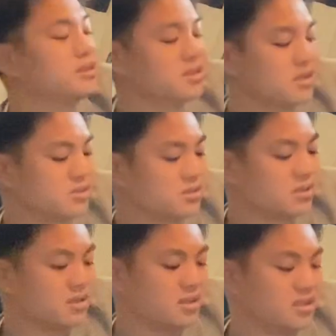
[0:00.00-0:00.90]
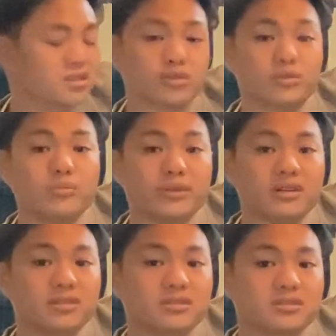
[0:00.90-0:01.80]
touch. It's loop
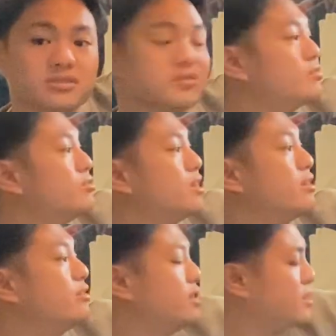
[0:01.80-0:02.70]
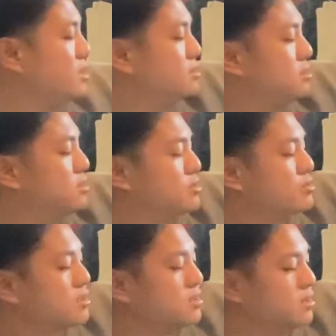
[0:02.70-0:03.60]
wheel, so it's very, very nicely
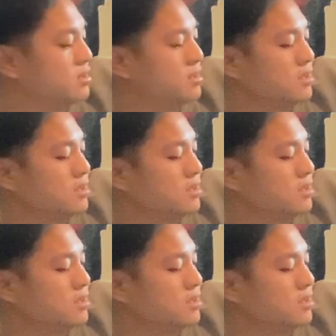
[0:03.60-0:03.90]
constructed.